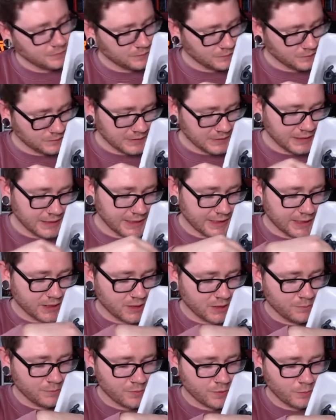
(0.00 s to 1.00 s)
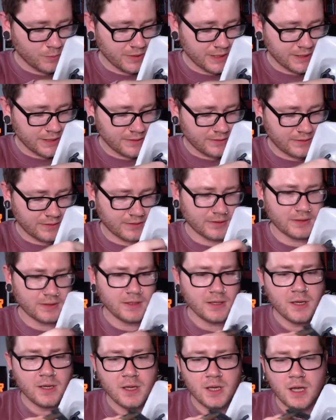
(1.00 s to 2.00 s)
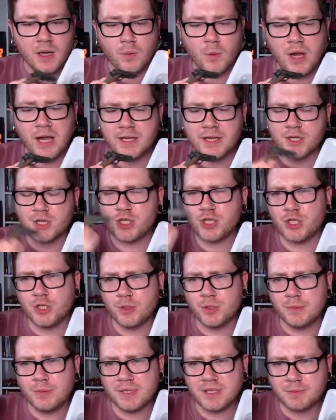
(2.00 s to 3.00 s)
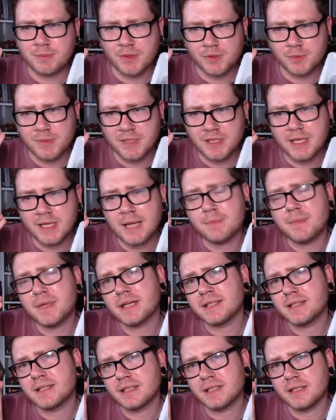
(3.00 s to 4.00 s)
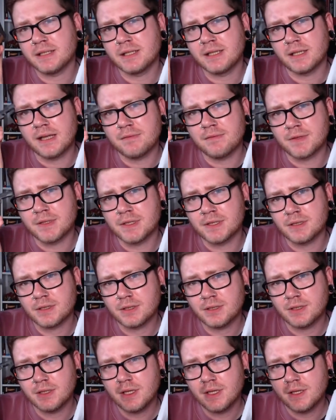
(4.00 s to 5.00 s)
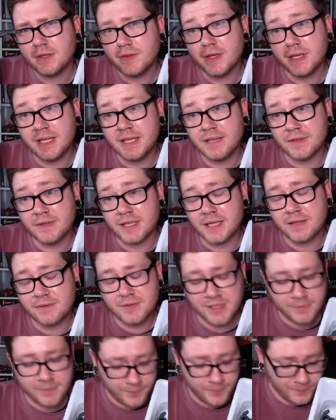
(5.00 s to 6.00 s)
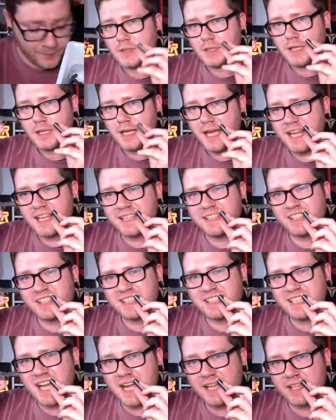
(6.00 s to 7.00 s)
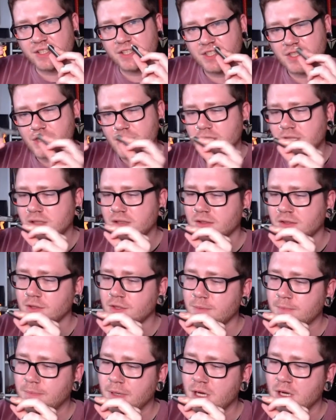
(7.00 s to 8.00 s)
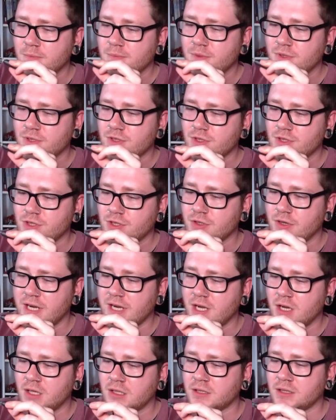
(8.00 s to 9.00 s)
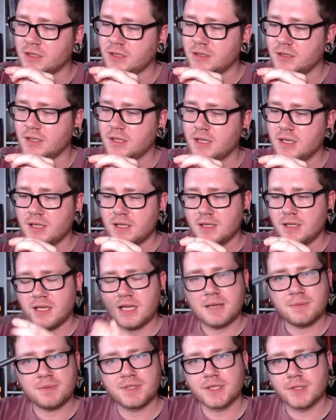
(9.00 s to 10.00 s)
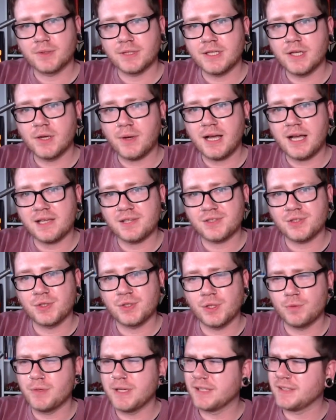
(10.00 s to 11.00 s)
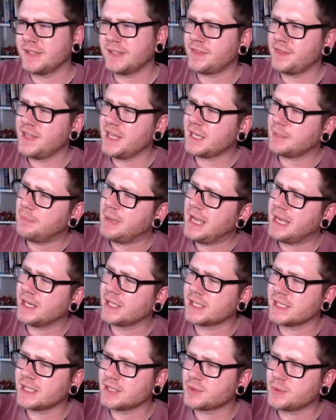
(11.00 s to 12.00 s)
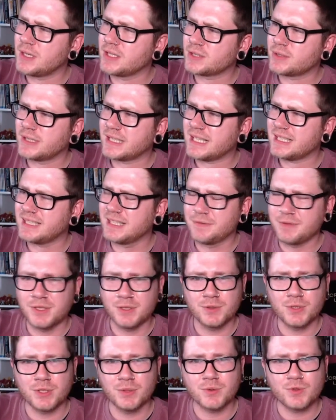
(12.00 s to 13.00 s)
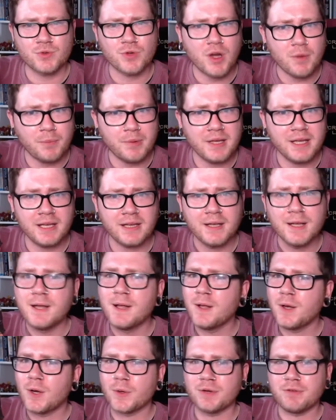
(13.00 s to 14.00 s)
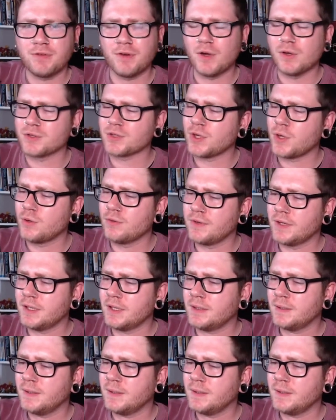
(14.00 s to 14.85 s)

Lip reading: and he comes with what I assume is supposed to be the M1911 that Eva gives him. A little silencer that pops straight on, absolutely no hassle. A really thick peg on it as well, so I guess if you do drop it or he falls over,